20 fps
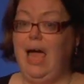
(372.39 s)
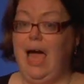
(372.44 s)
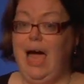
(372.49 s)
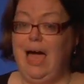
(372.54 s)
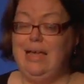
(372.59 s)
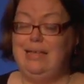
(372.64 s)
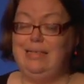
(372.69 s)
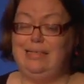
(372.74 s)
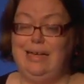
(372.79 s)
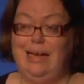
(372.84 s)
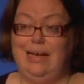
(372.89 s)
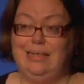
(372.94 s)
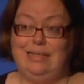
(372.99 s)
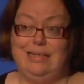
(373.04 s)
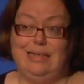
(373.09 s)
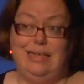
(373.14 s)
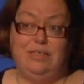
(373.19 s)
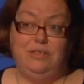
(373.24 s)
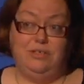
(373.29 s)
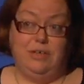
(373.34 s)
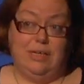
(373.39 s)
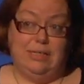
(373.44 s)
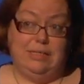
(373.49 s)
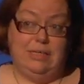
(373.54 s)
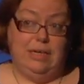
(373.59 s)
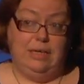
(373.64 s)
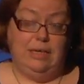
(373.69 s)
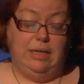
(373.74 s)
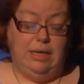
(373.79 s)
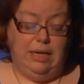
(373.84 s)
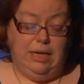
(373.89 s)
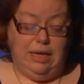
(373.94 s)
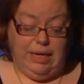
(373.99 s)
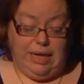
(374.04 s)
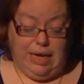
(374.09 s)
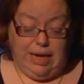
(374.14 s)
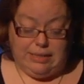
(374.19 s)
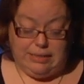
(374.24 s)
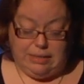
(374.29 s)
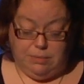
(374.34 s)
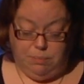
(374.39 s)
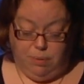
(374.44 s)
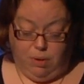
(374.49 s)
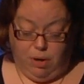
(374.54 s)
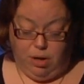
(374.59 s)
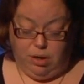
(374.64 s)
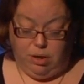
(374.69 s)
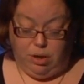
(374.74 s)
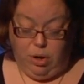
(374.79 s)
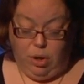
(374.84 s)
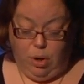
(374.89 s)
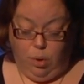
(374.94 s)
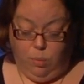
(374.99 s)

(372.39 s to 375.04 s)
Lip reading: Ironside's an interesting case in point.